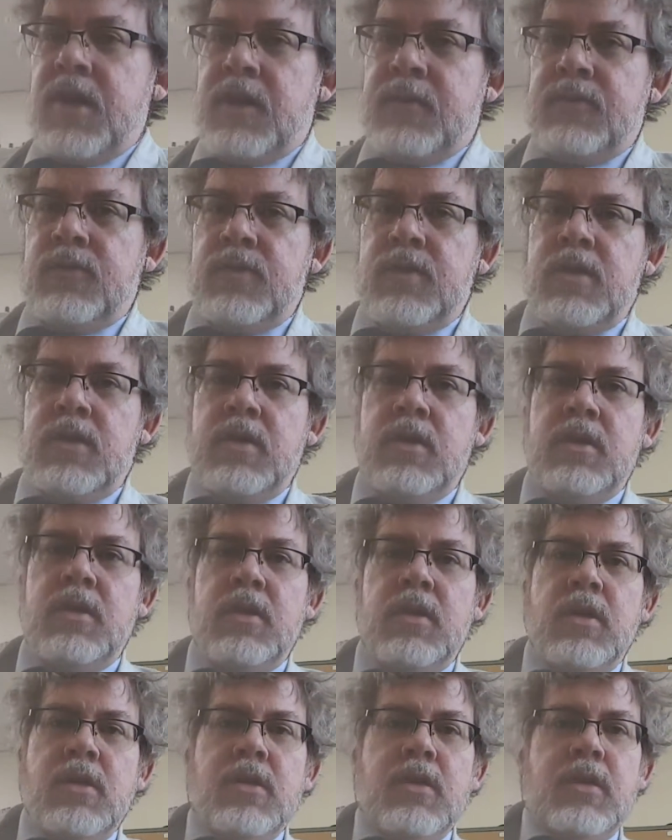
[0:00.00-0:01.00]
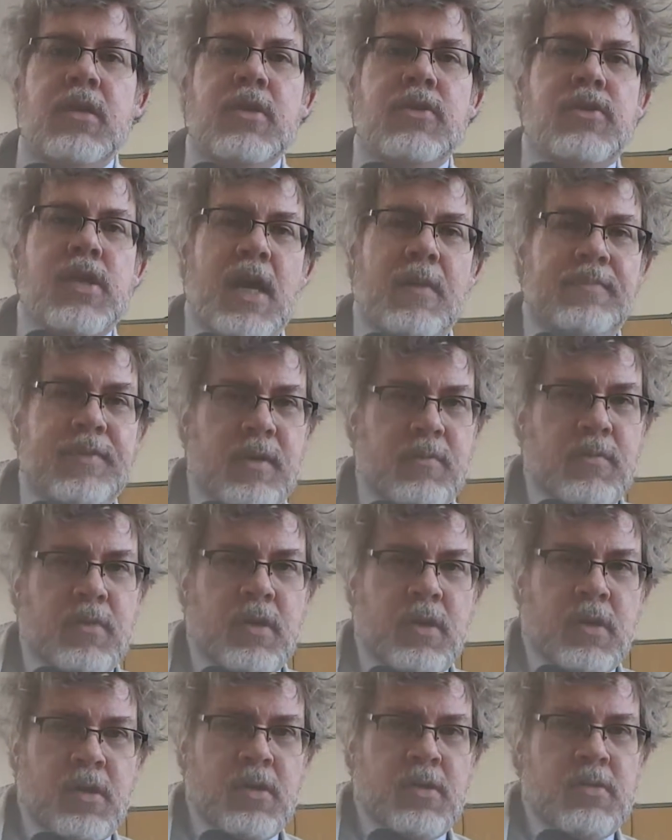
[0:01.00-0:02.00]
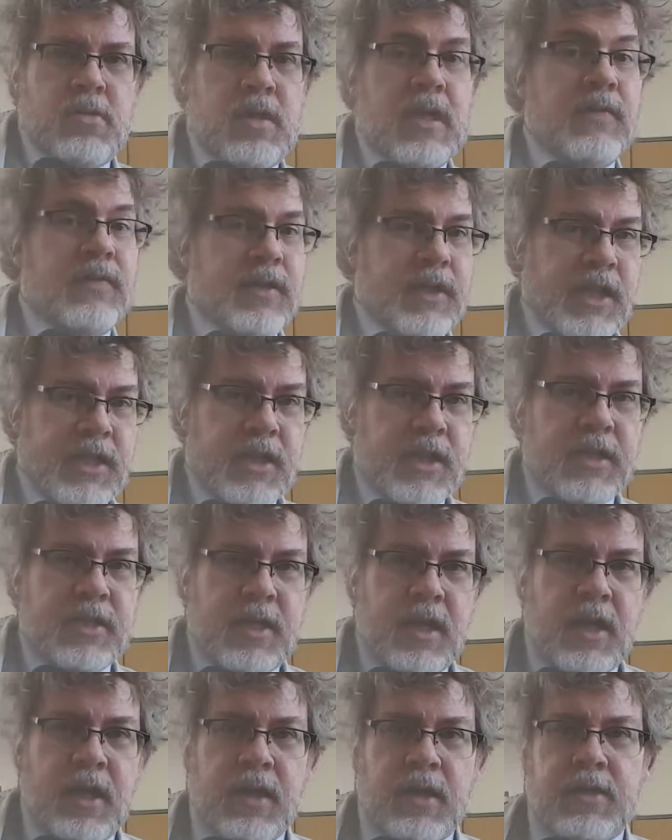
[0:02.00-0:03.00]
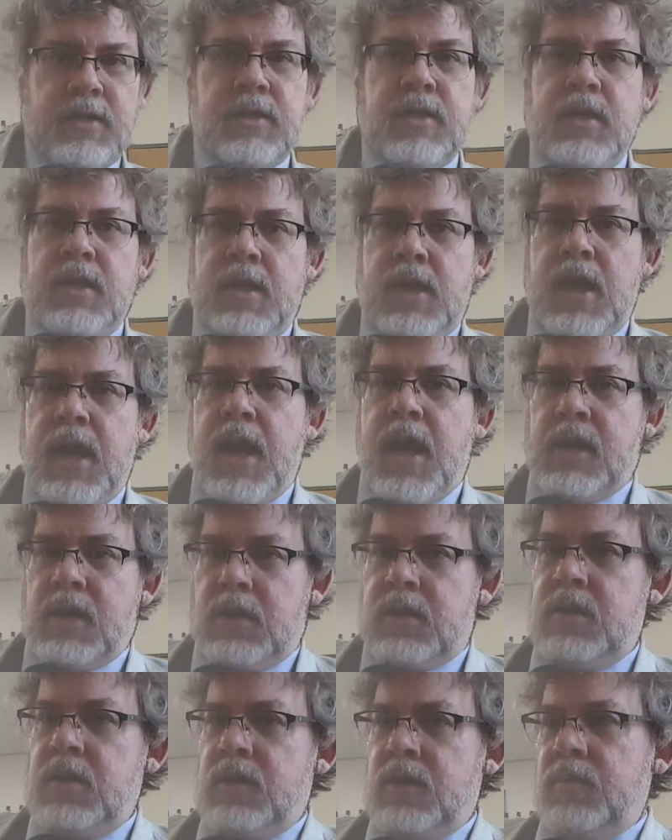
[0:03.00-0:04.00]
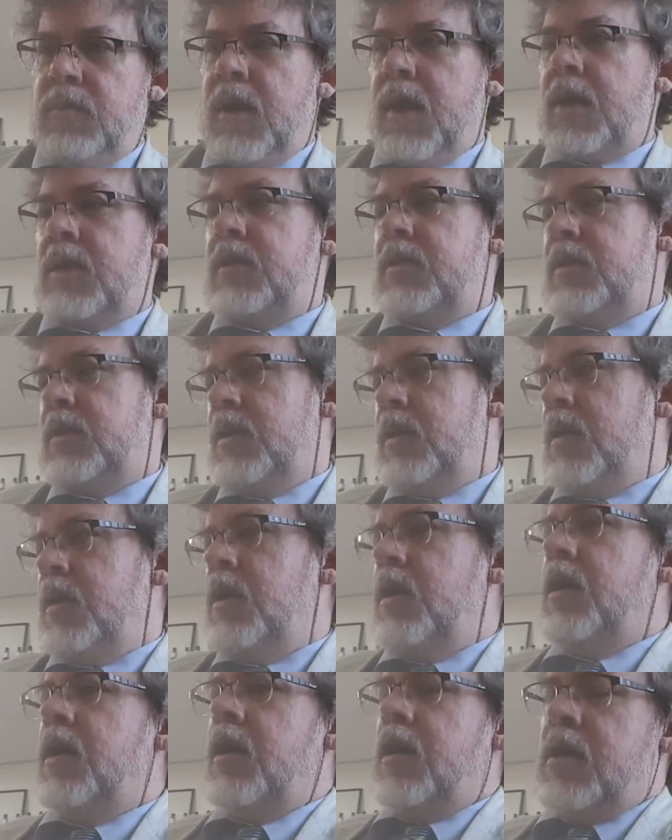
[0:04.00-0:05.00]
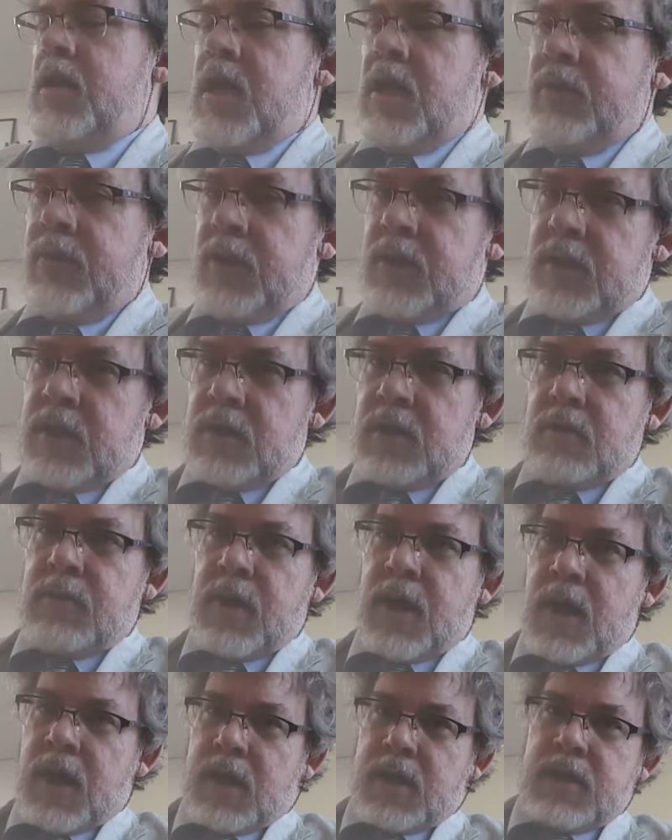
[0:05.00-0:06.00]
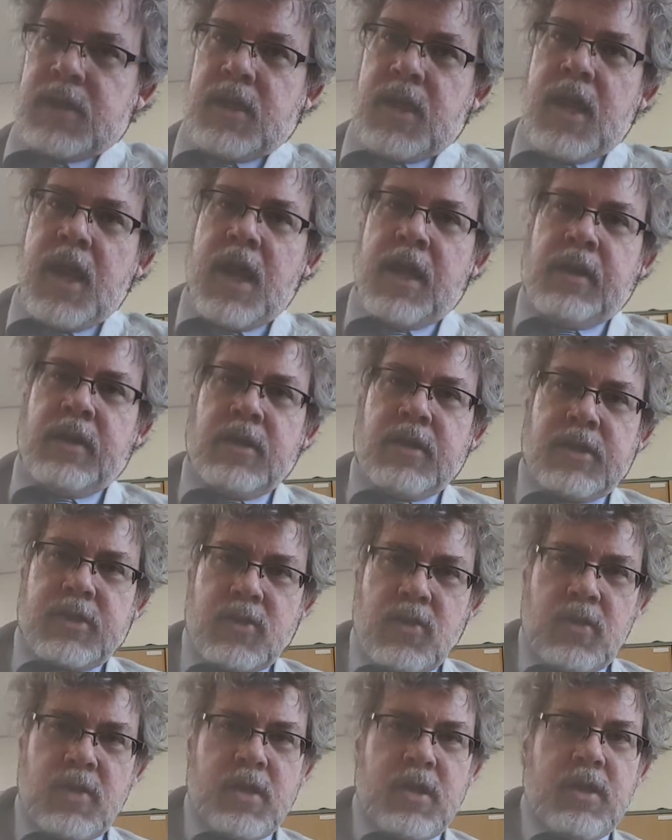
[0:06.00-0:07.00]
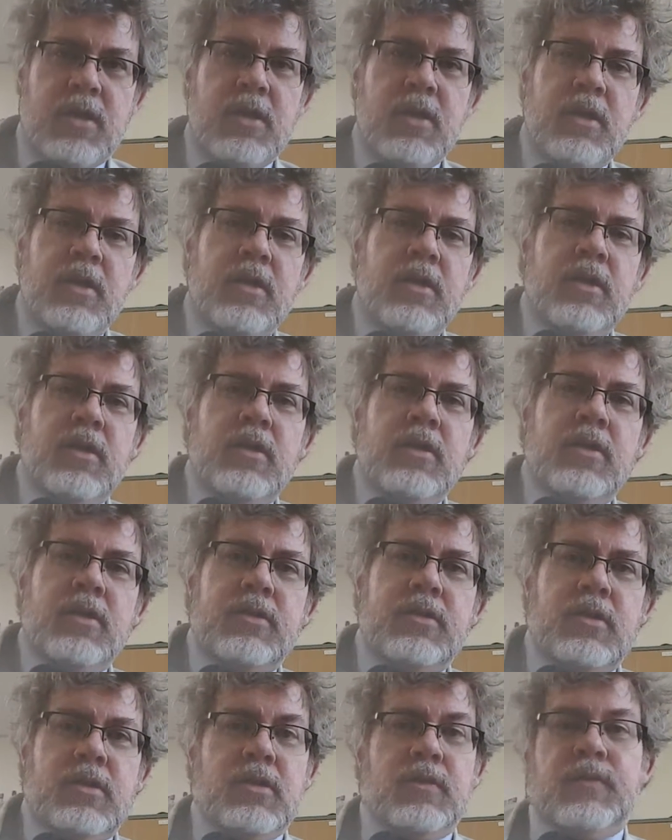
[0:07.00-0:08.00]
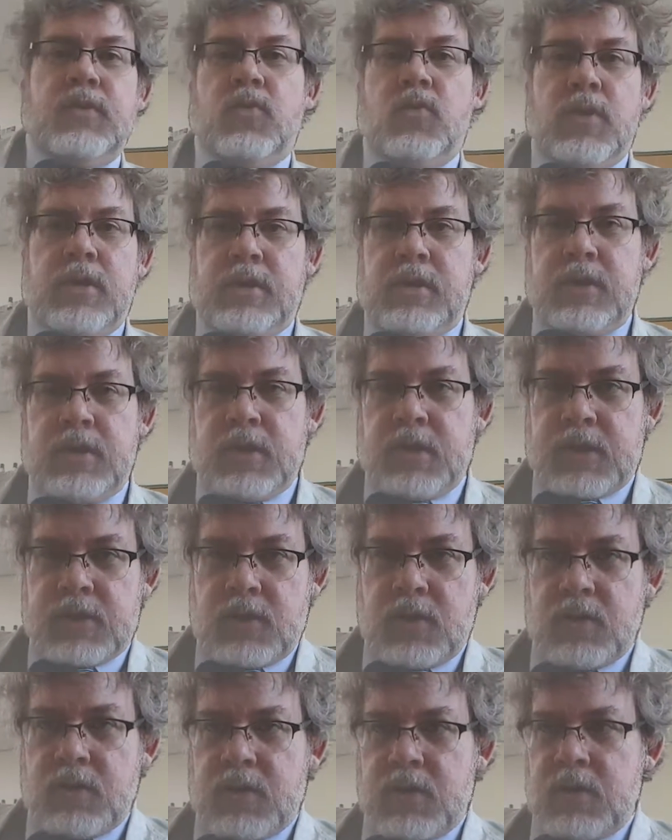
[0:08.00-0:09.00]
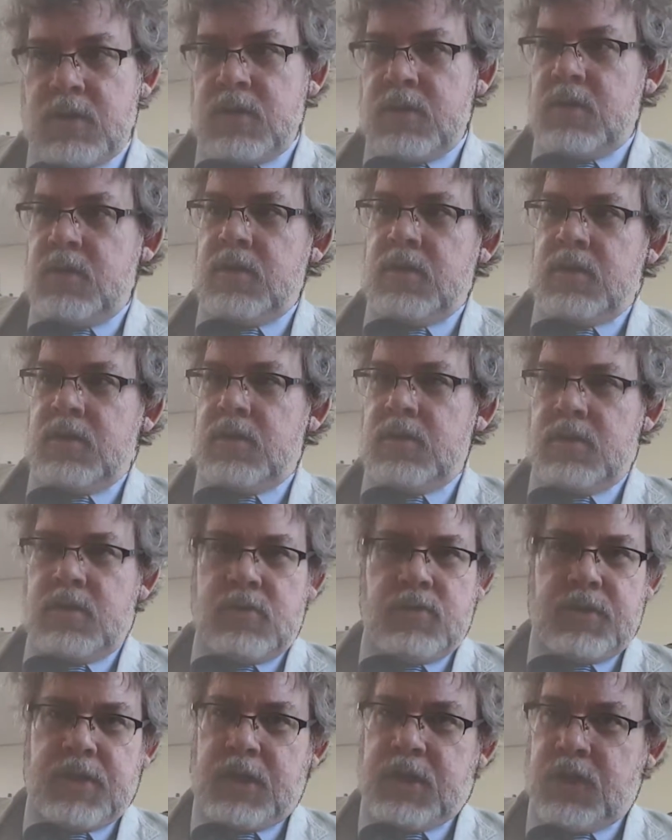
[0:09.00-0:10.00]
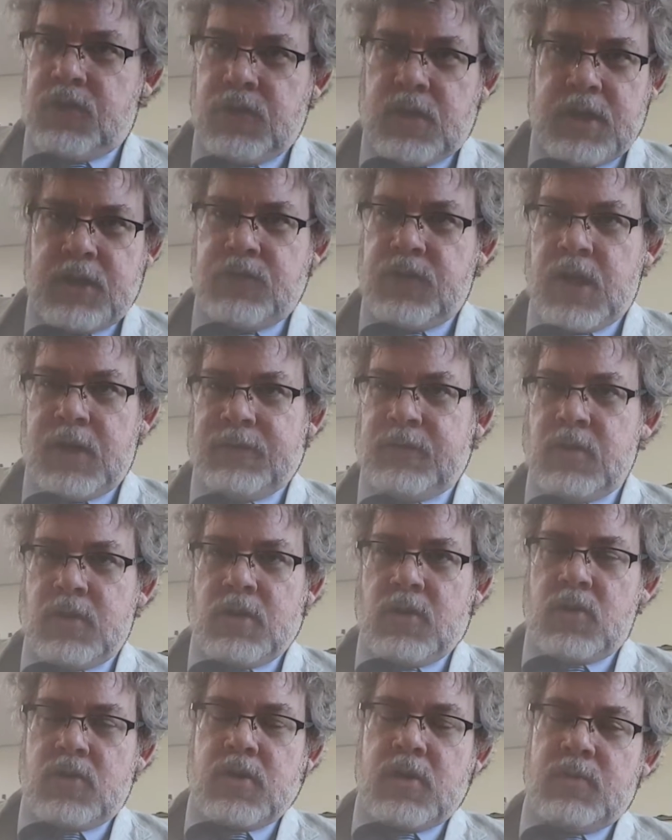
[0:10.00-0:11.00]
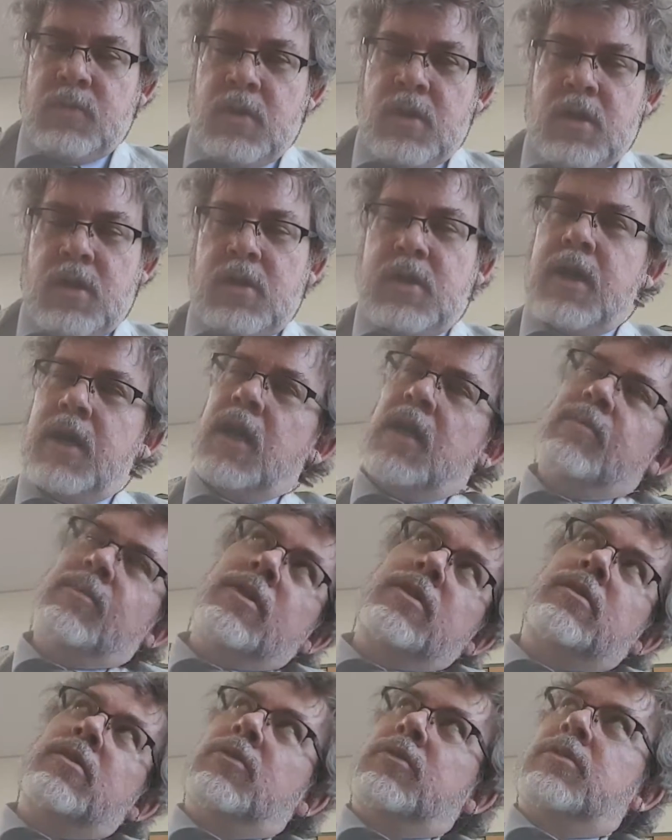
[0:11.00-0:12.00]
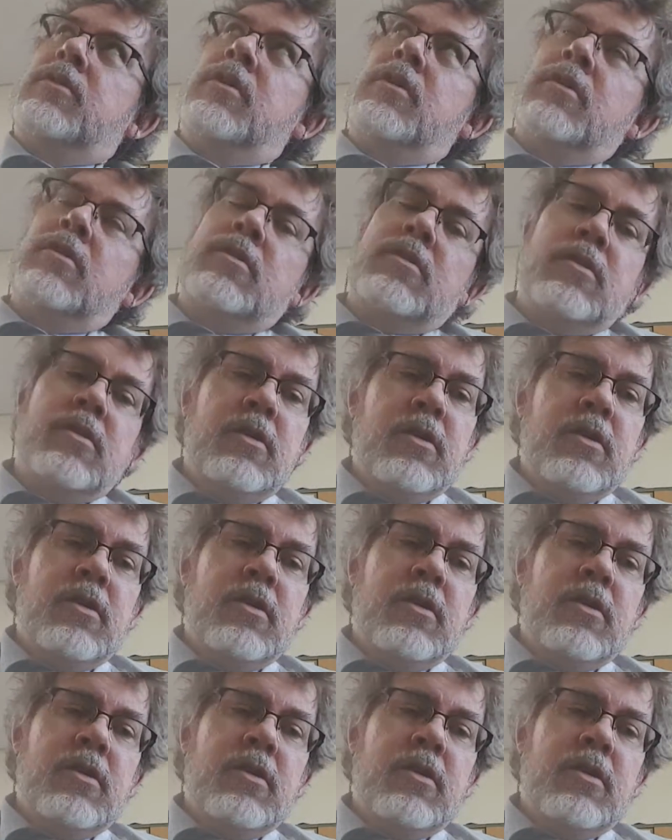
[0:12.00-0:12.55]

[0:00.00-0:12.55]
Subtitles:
every shopping mall of a decent size had a tinderbox, and every tinderbox had an Ascorti. So if you wanted an Ascorti, it was just a drive to the local mall. God, I miss those days.